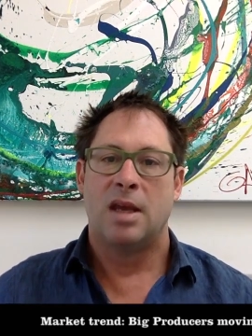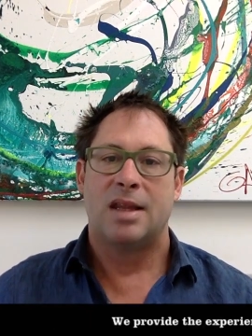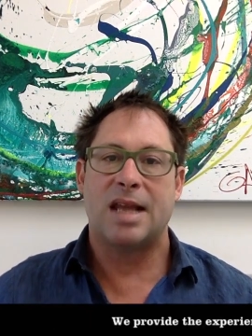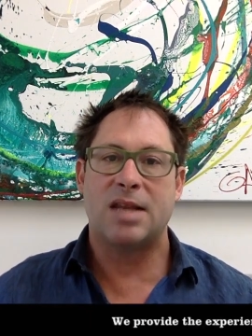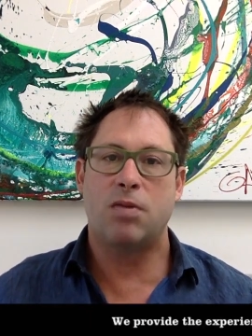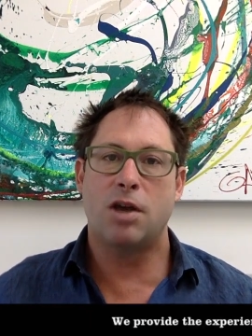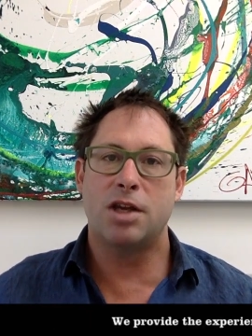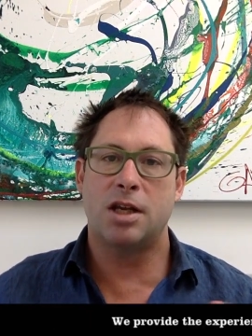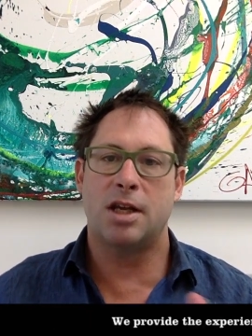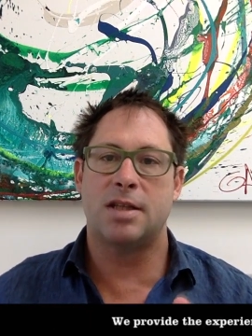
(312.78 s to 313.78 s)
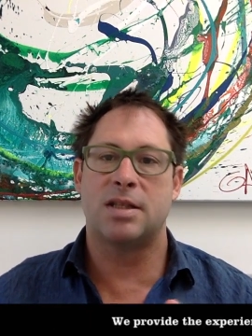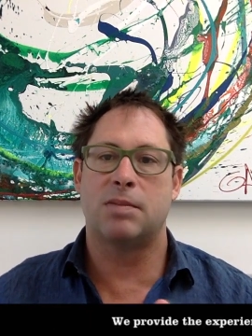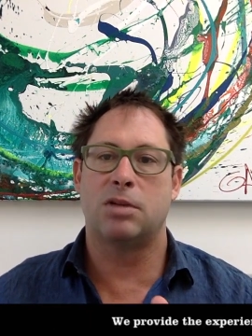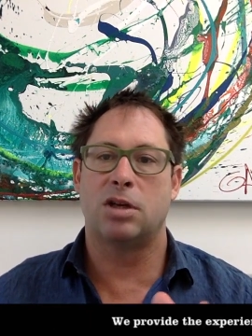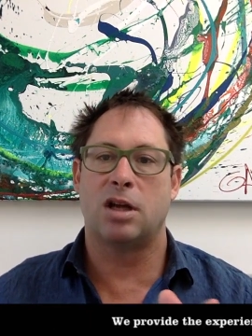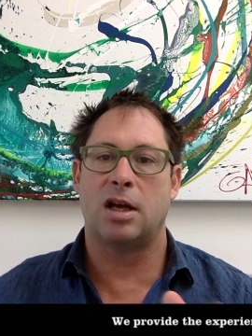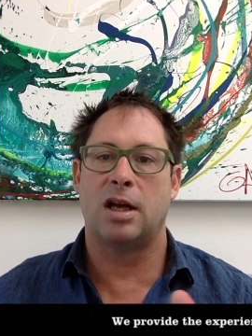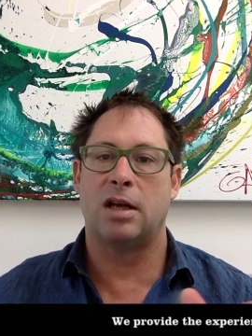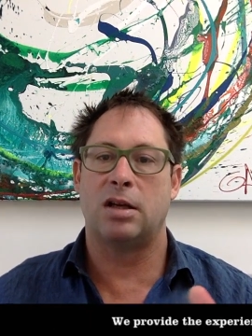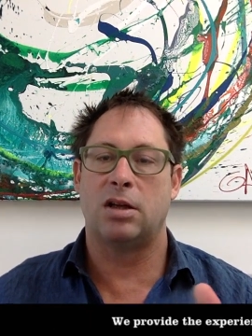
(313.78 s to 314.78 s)
That's why you need someone
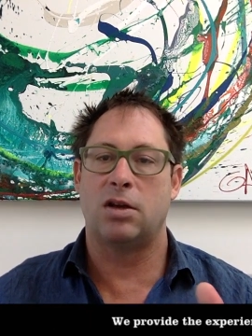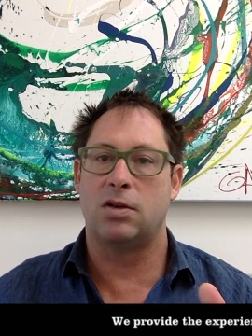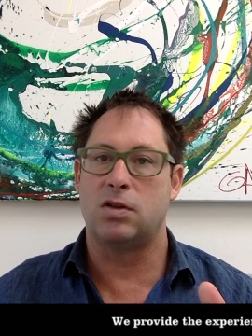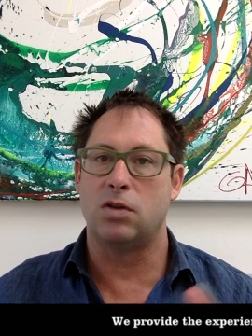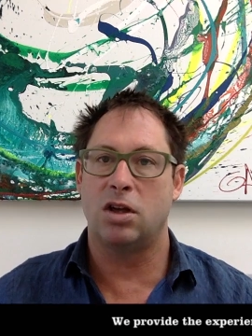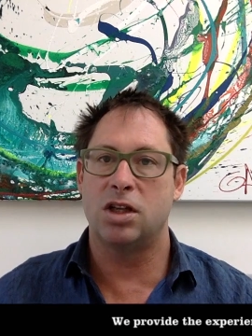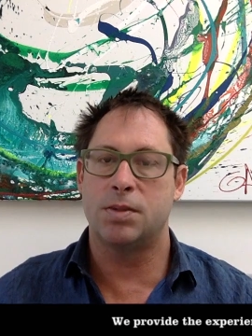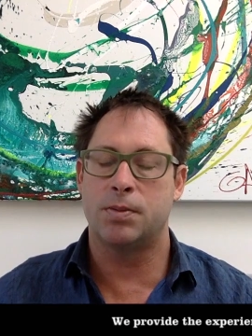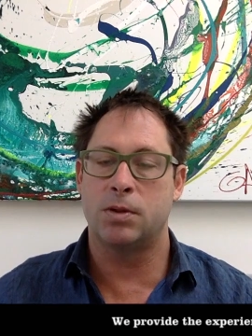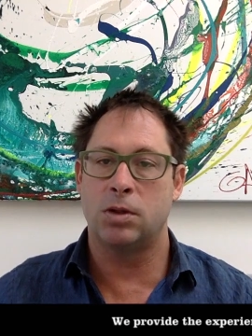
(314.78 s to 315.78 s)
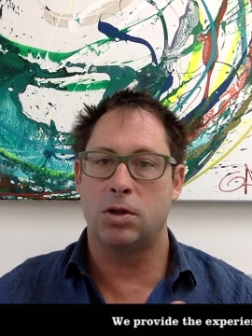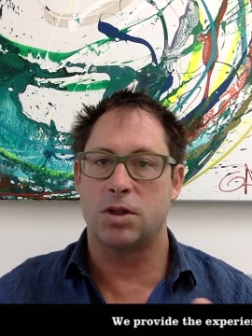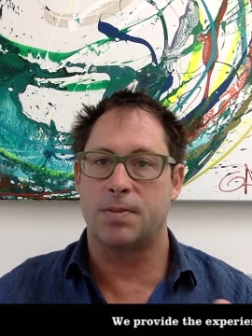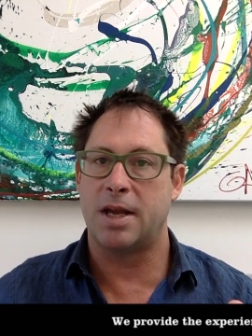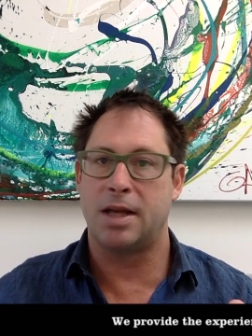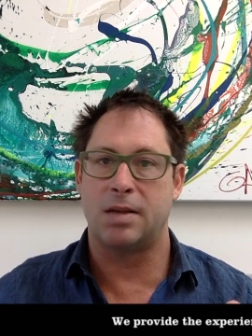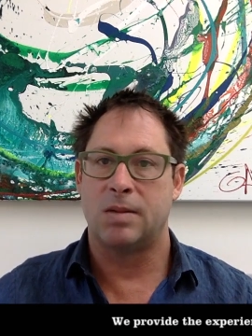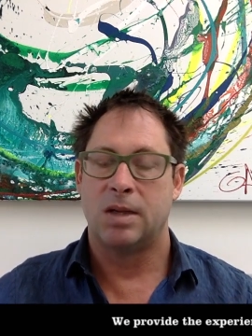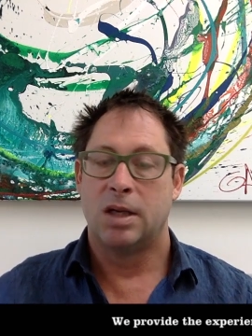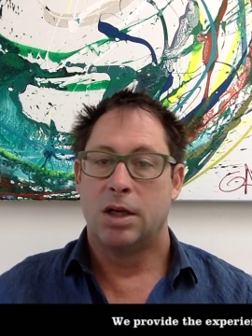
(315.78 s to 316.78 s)
who's knowledgeable, who's been,
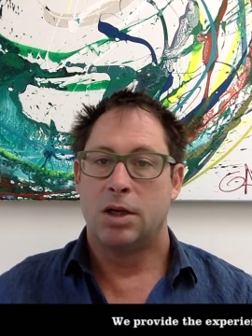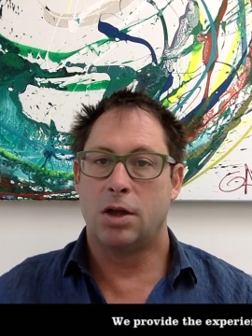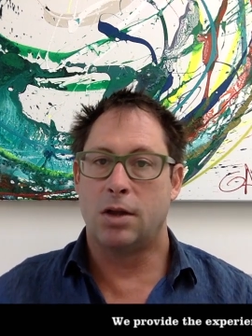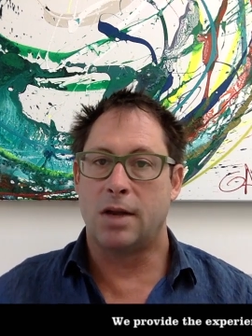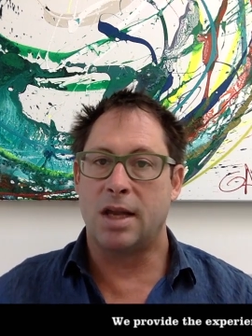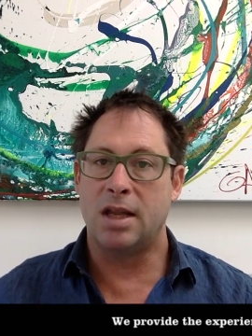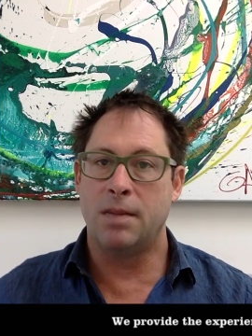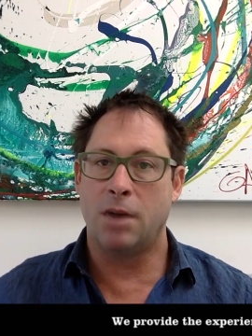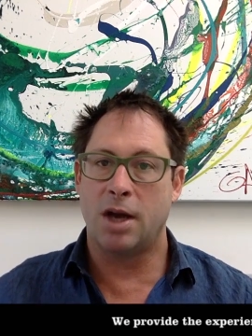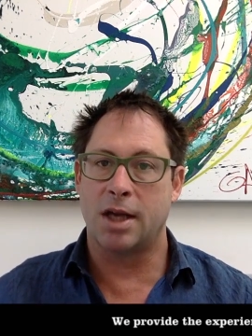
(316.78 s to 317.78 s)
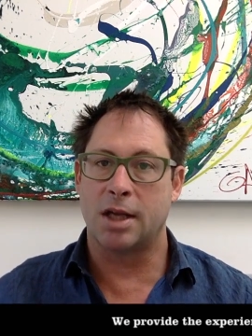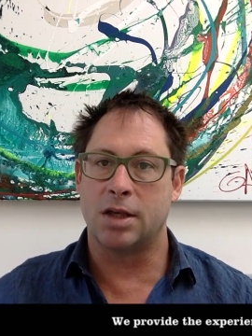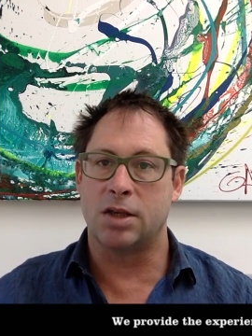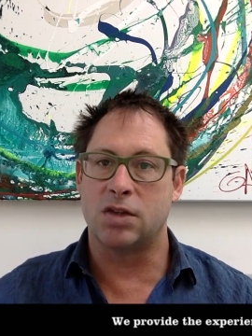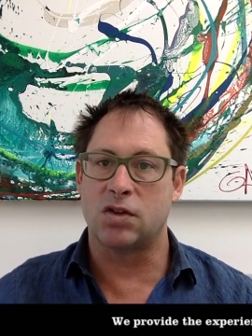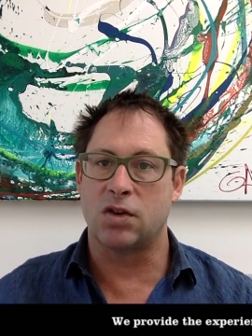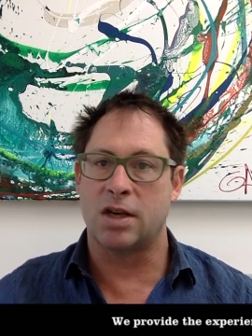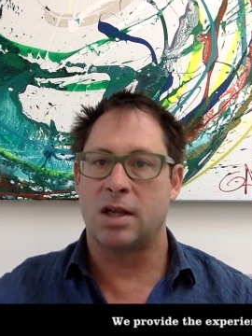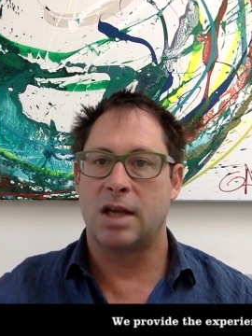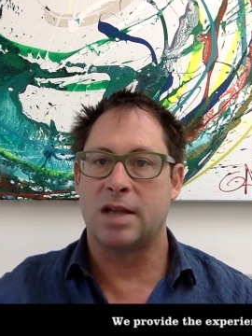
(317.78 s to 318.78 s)
in the mining
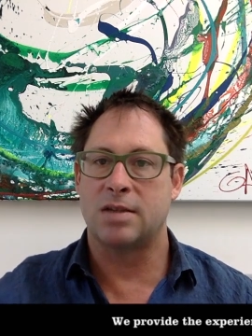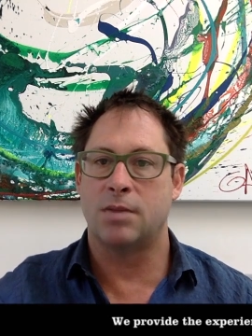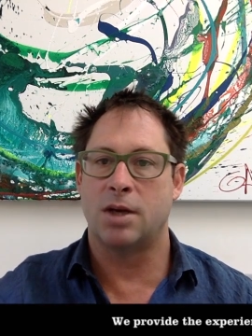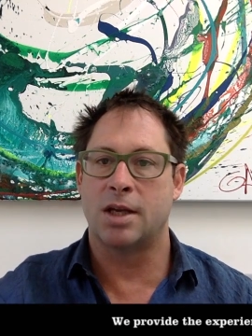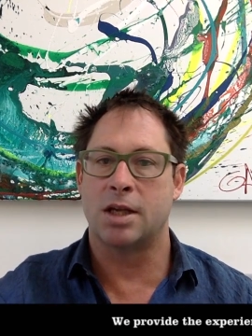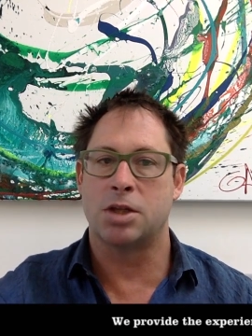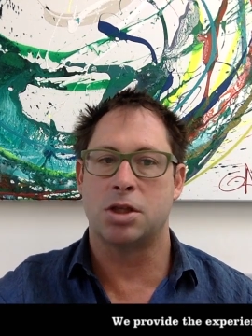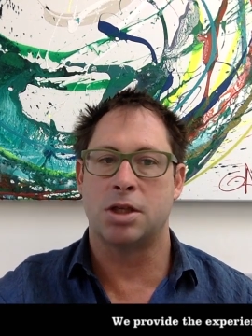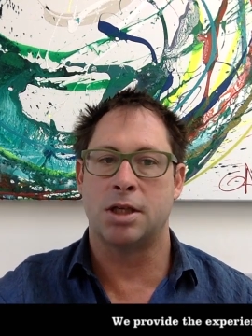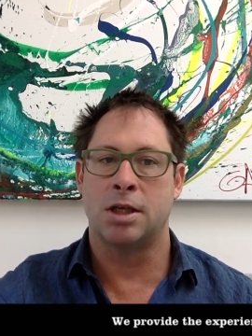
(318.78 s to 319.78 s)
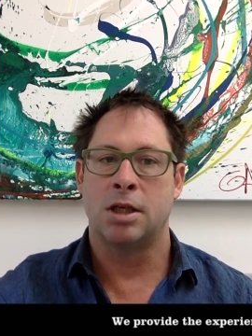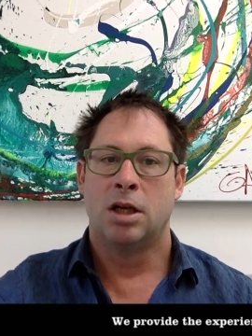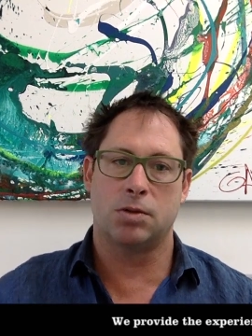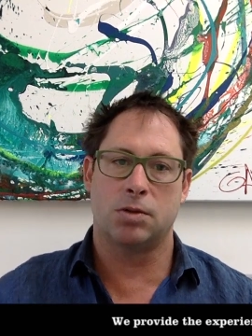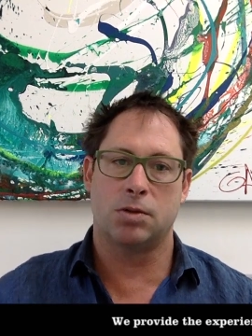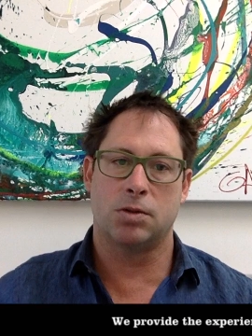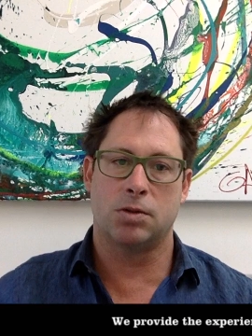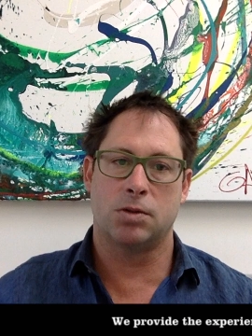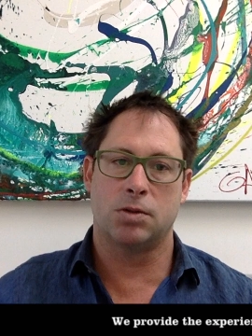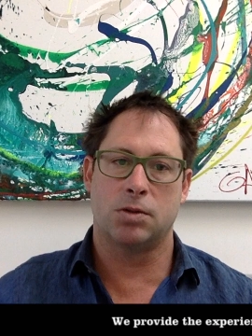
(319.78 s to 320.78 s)
industry as a mining engineer, like
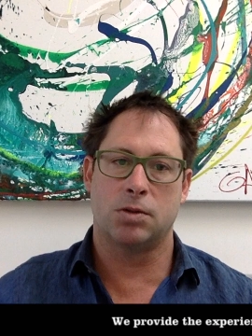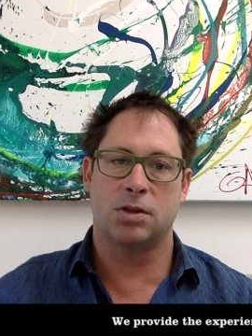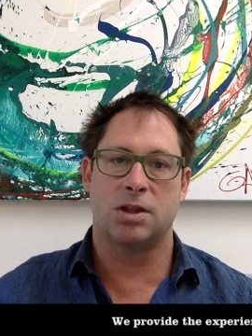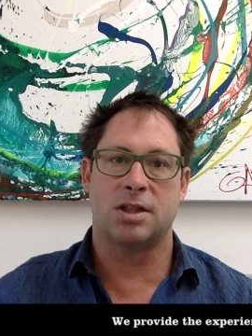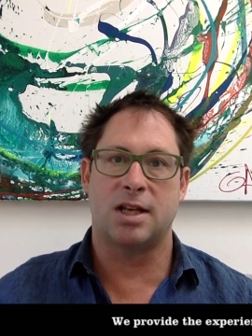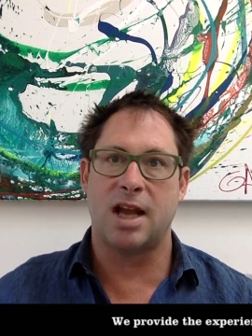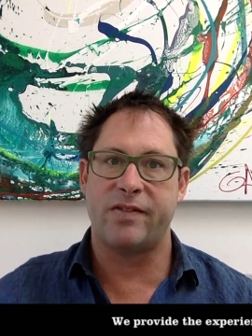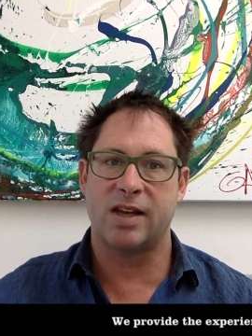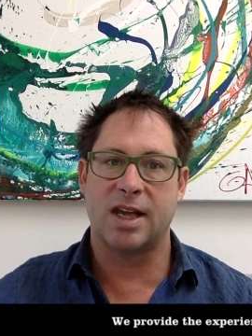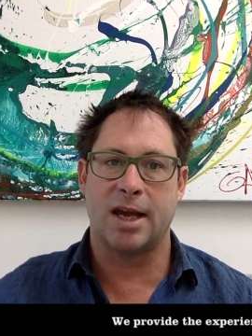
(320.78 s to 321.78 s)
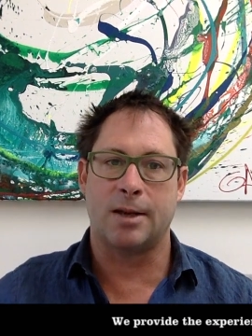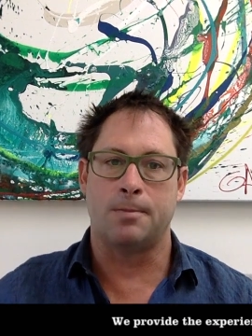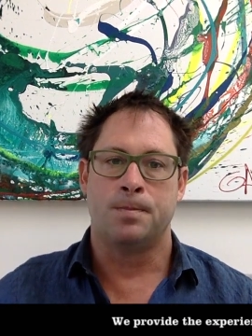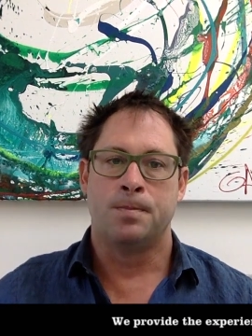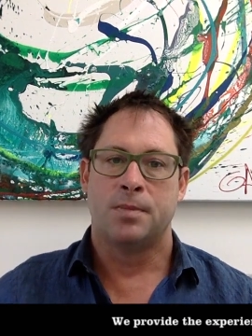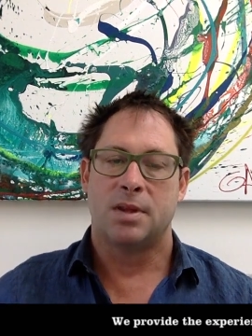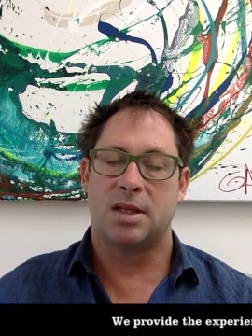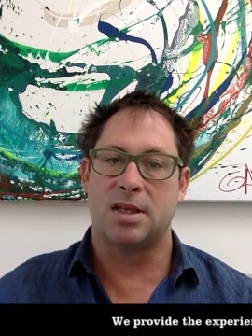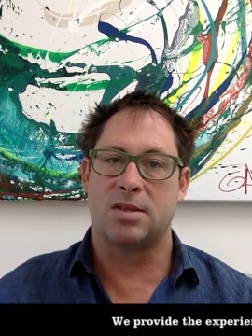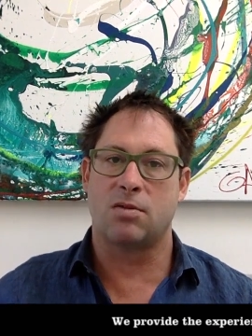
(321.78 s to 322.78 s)
Peter Chilton, to navigate
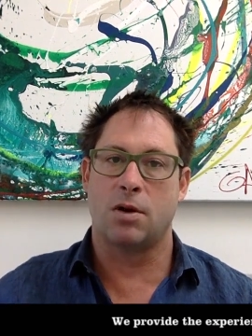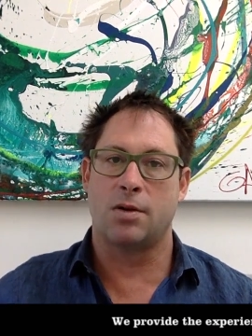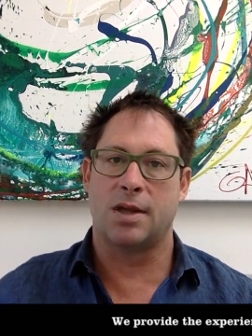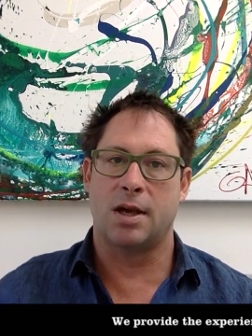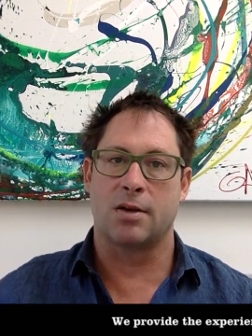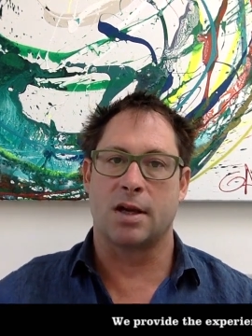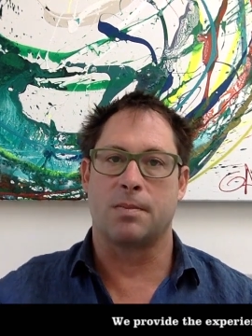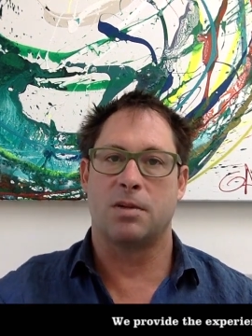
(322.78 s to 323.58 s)
this growth area.